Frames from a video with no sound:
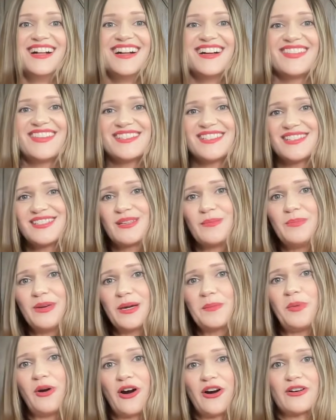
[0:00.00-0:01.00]
This is a
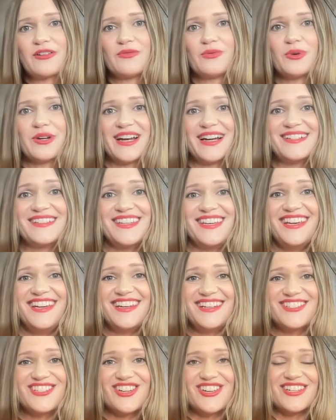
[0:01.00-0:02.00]
big part of what I
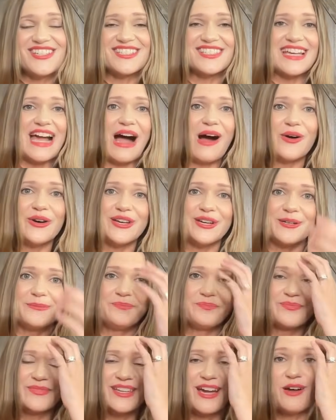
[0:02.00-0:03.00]
teach is how to
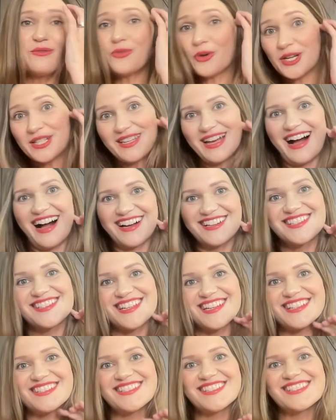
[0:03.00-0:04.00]
avoid
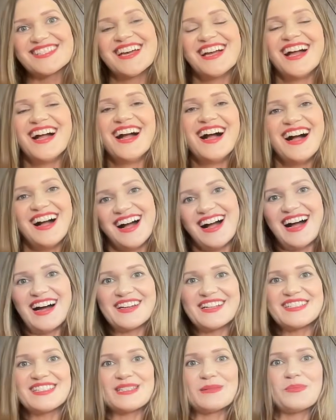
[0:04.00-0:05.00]
toxins, how
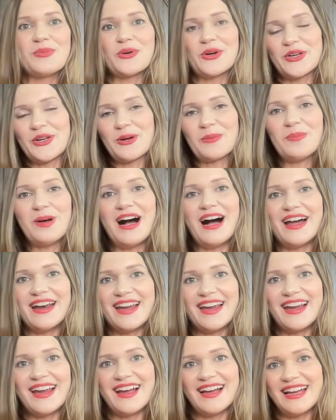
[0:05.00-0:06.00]
to support your
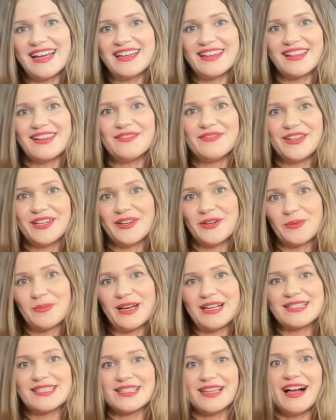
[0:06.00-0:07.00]
body in living your
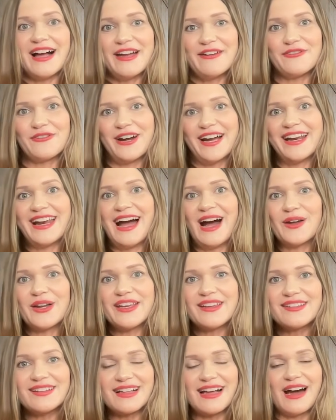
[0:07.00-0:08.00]
best life, right? How
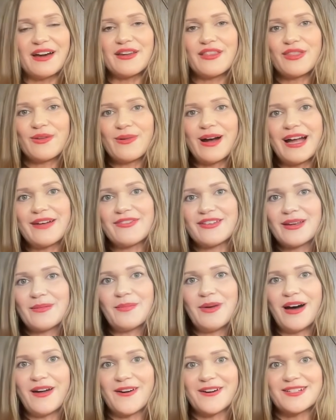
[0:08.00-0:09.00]
to thrive in a
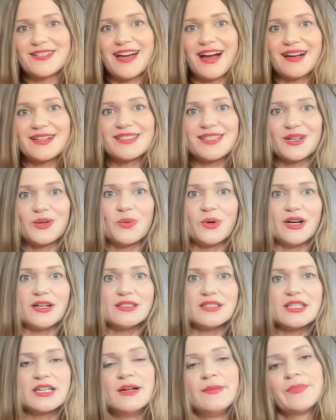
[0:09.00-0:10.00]
modern toxic world.